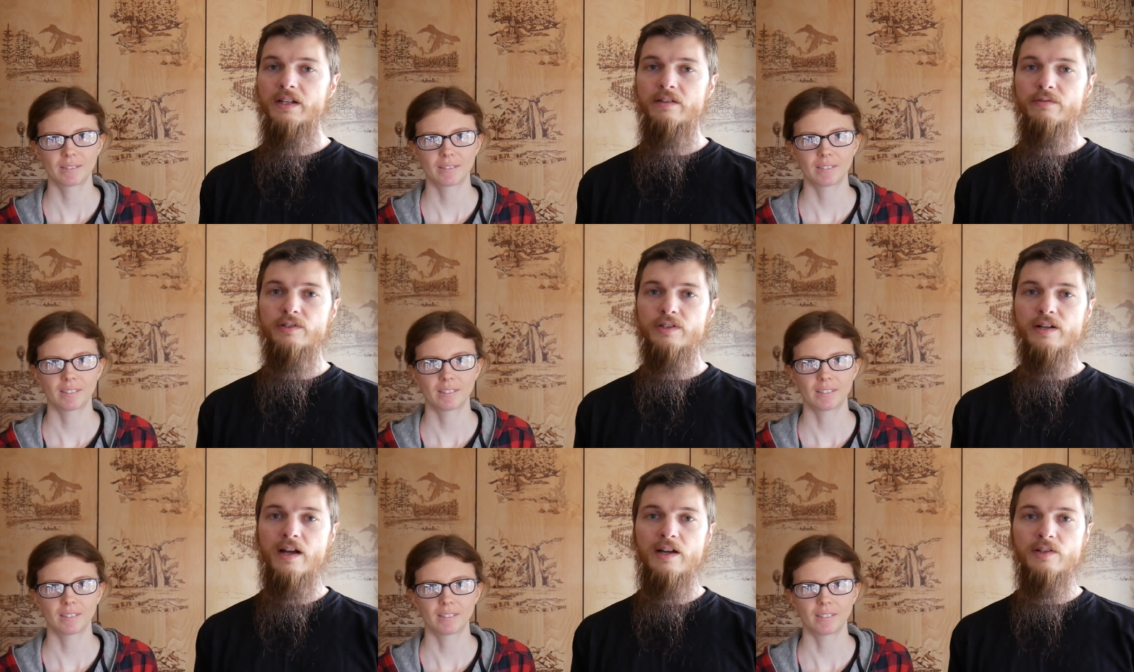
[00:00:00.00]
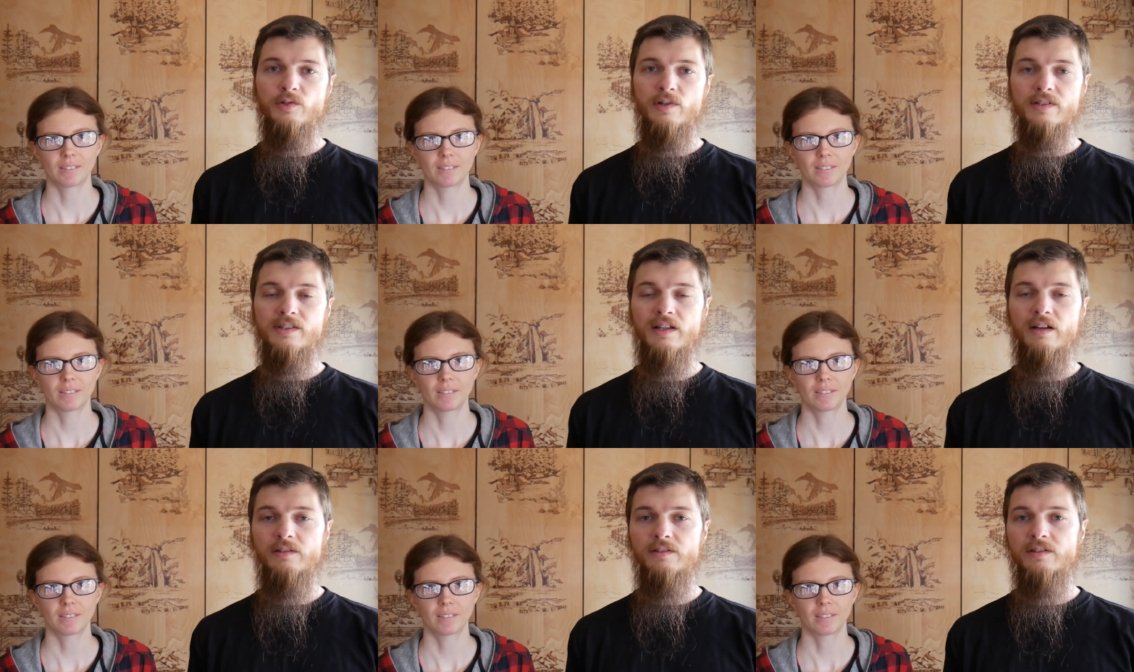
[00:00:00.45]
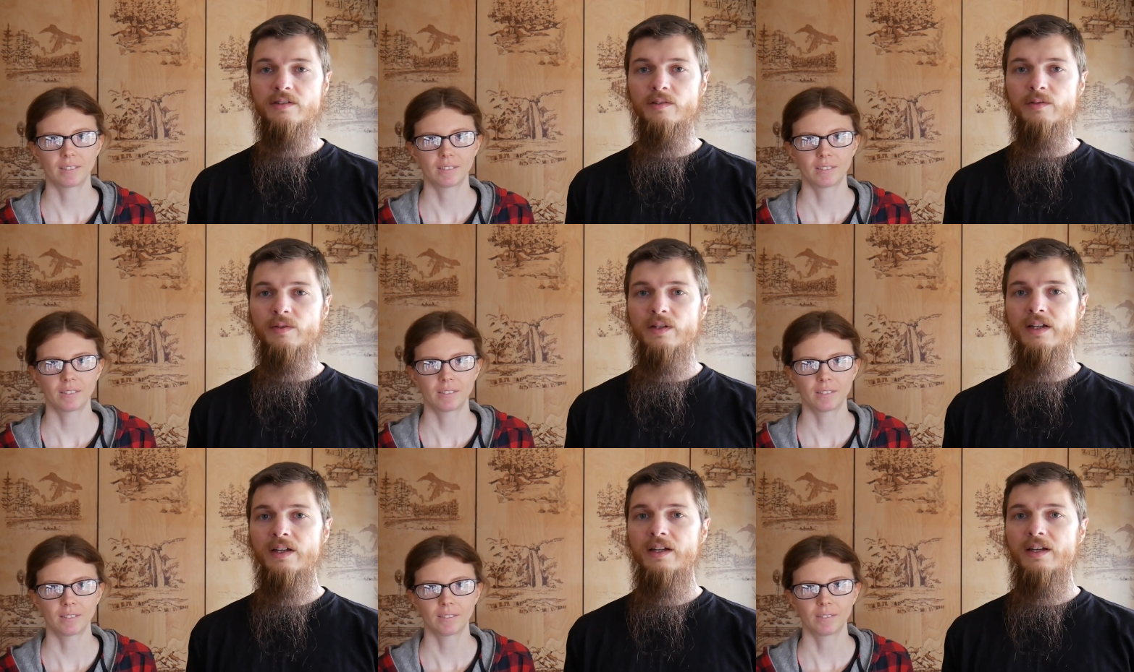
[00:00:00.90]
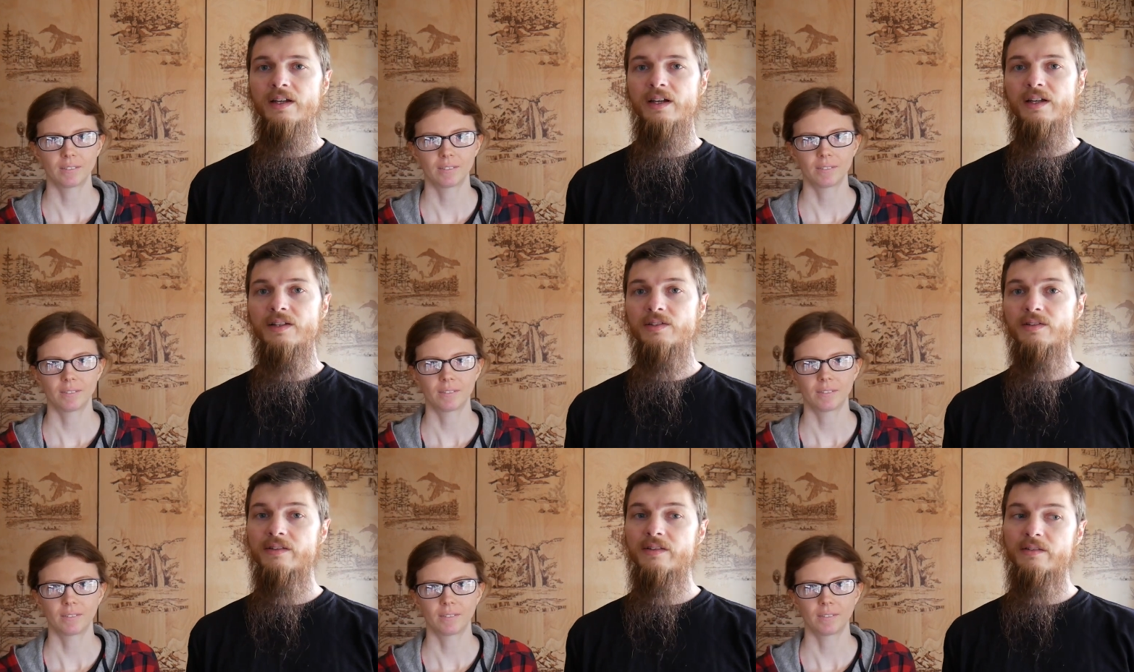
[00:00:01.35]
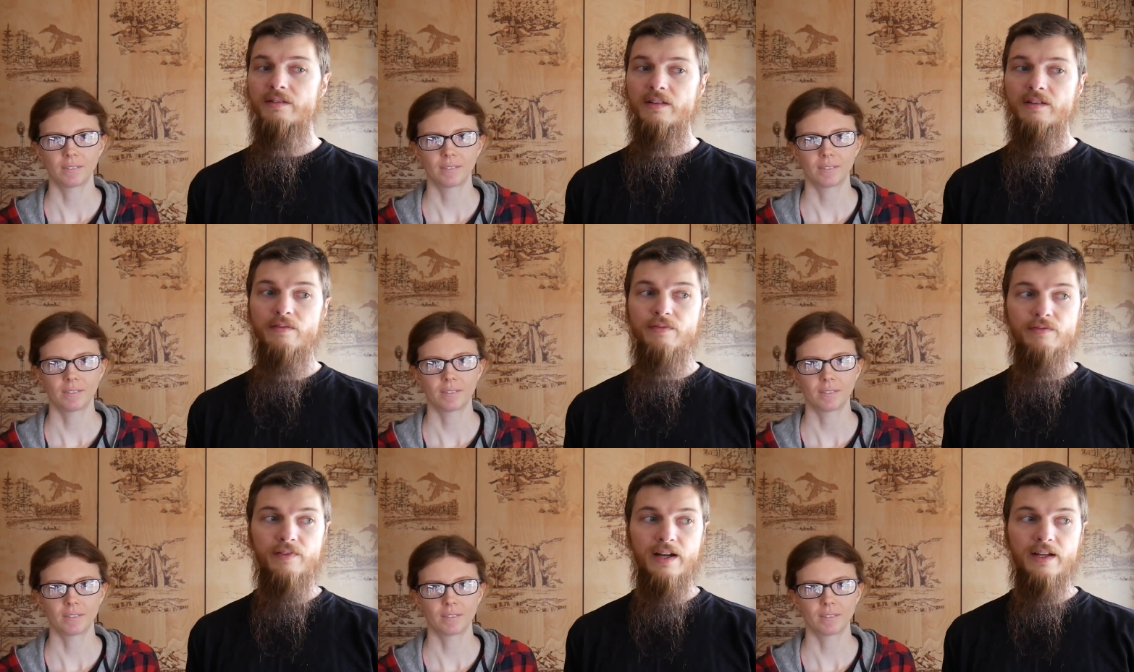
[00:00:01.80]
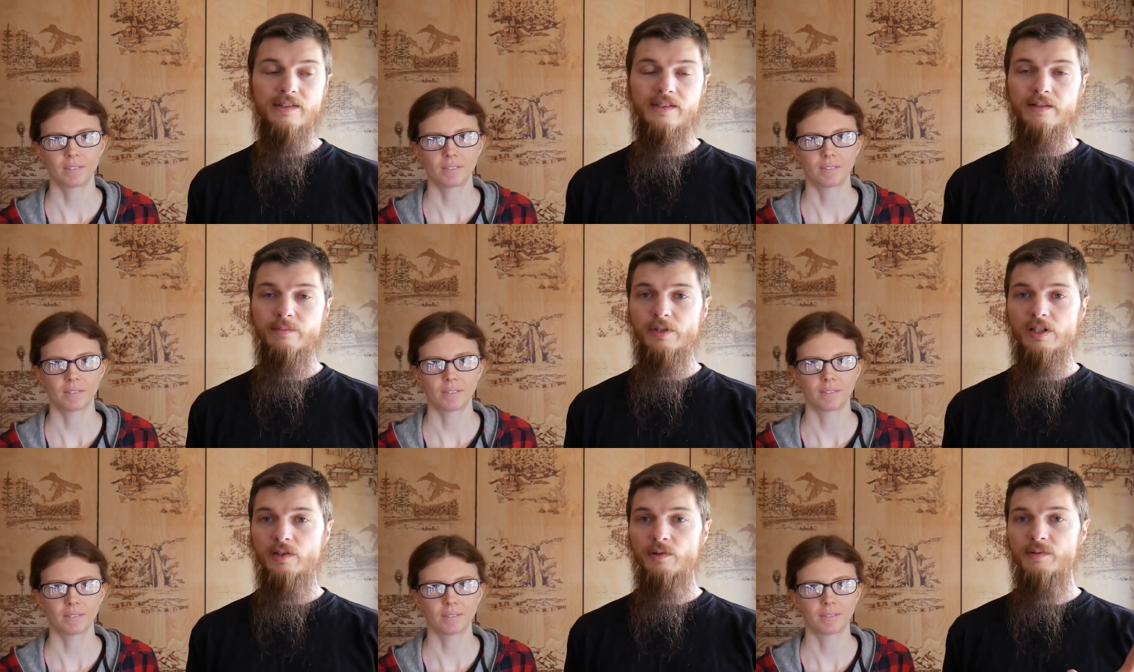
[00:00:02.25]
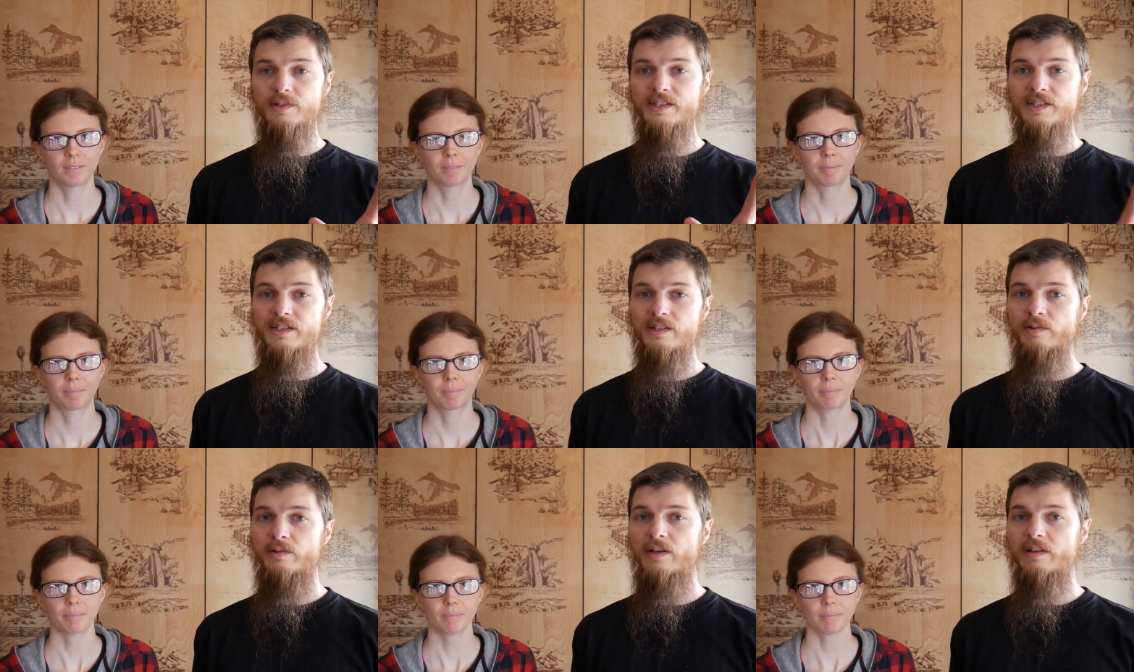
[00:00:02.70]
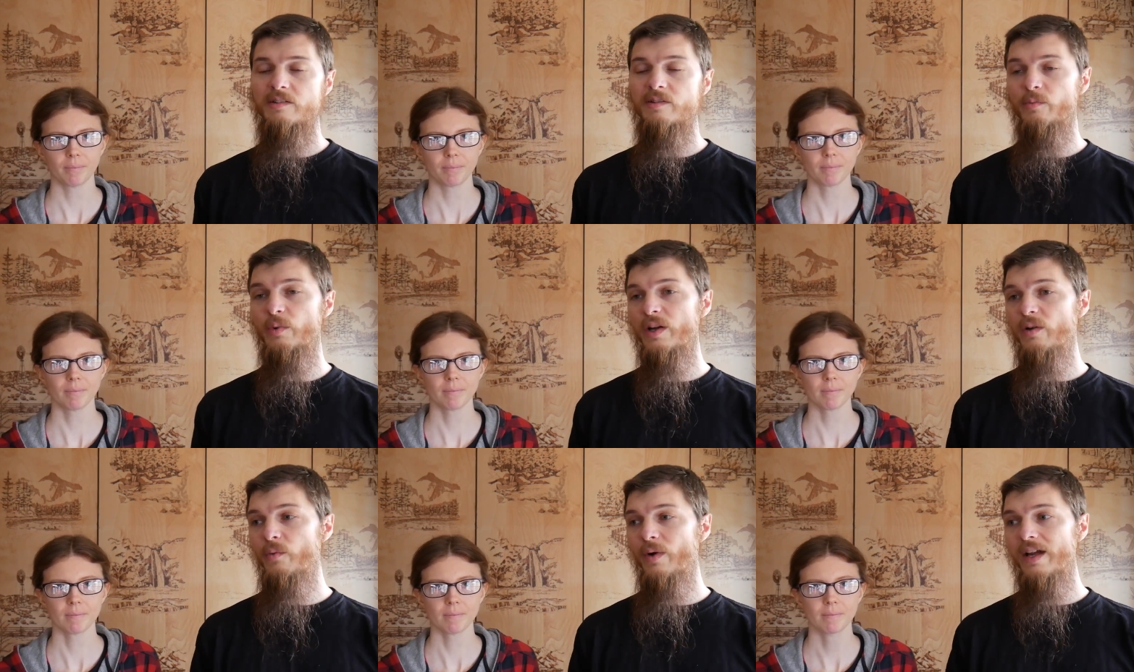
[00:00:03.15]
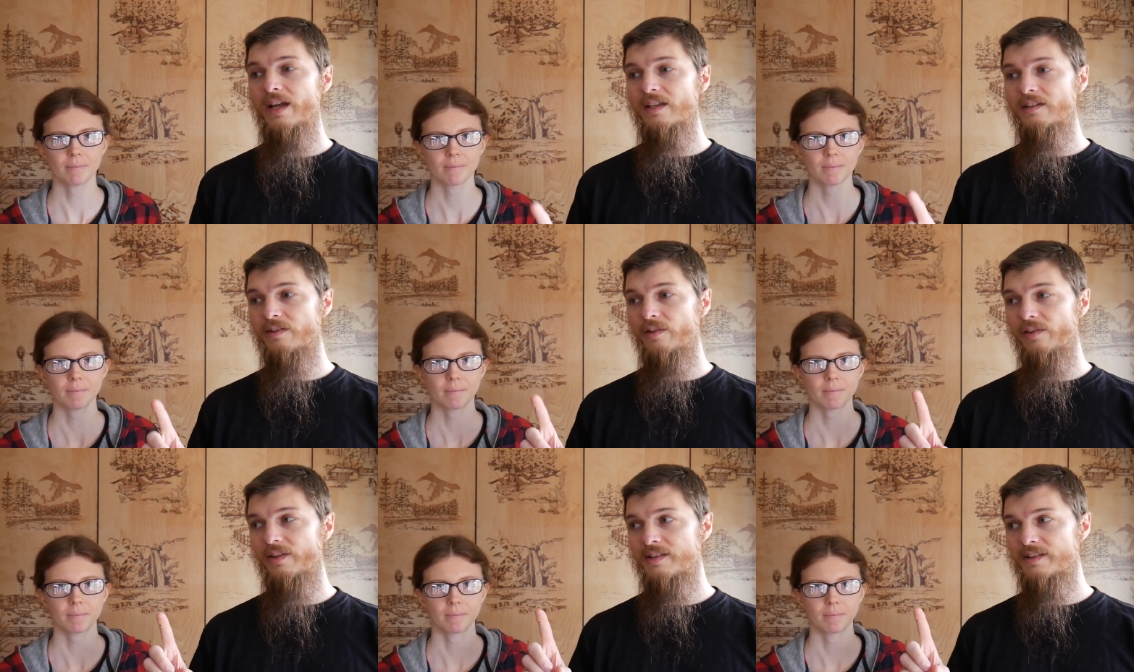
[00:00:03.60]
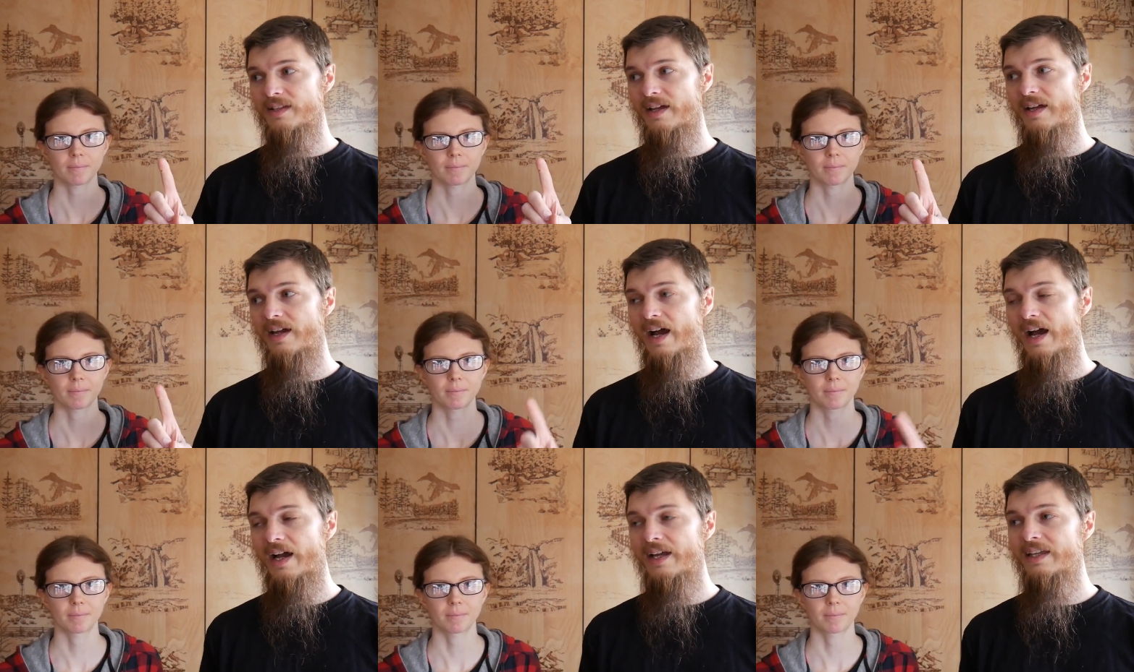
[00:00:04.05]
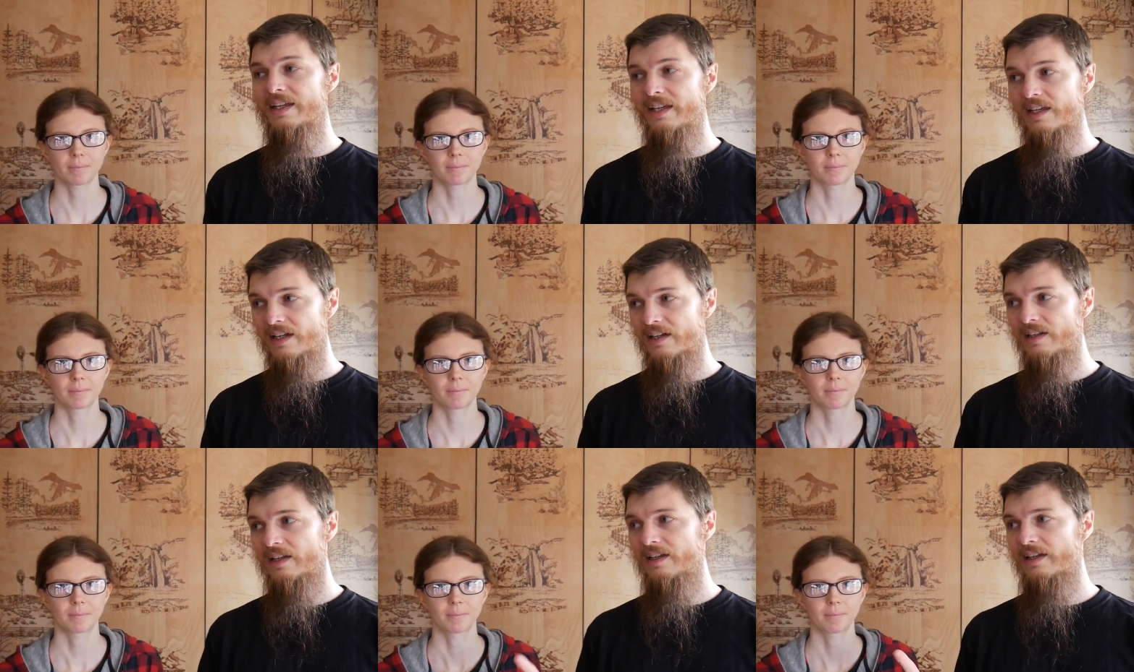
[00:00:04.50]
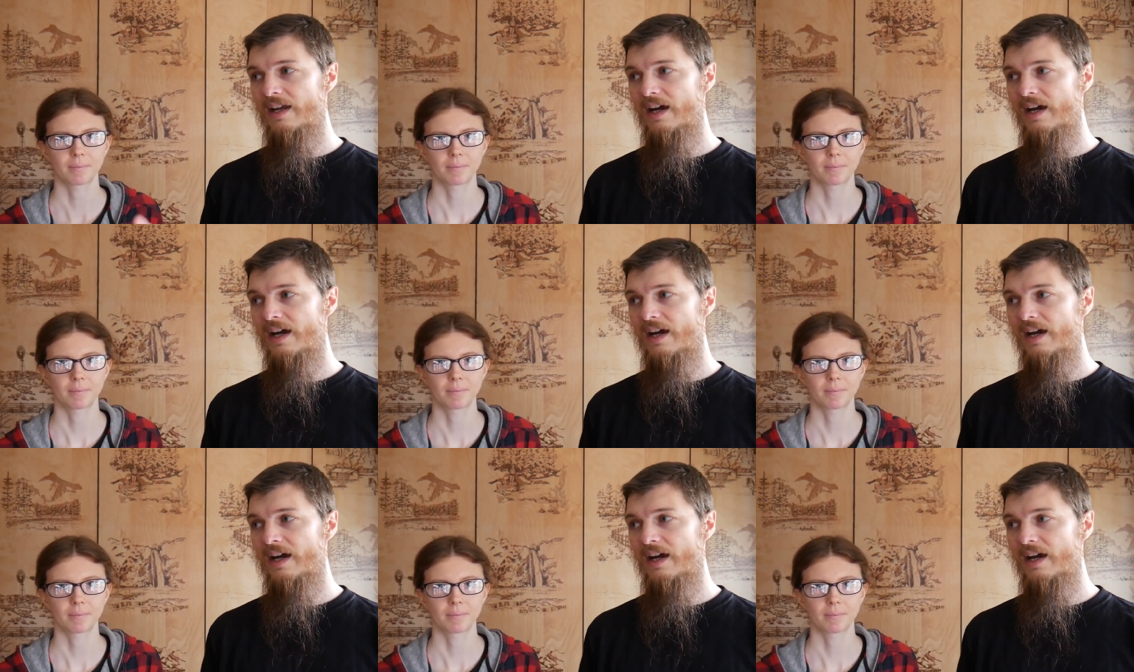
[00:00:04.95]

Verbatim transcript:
Speaker 1: give your address out to and just find somebody who's serious. We wait until they say I can get it